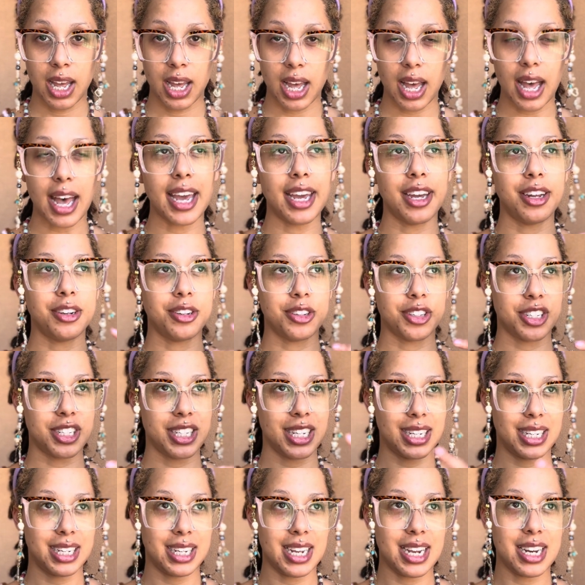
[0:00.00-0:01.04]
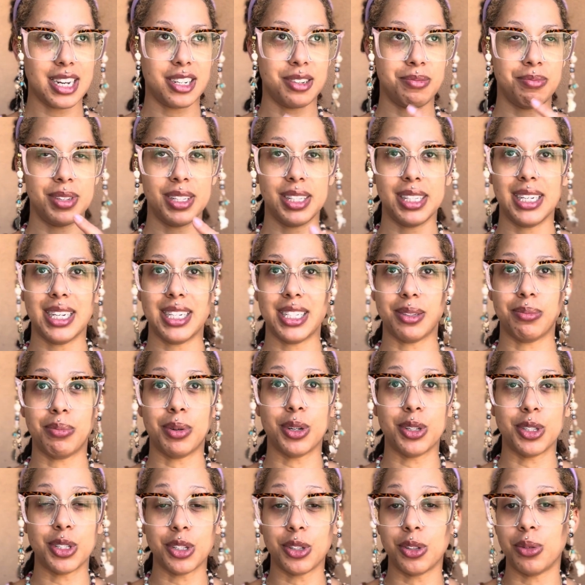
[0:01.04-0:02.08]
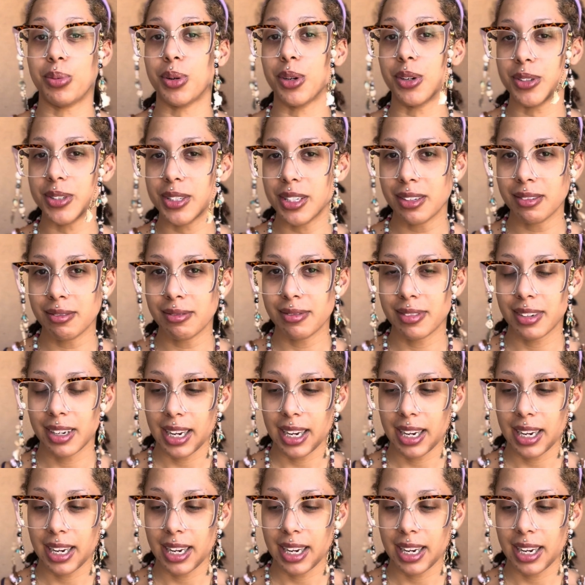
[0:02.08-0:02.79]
I understand it intimately as a personal person.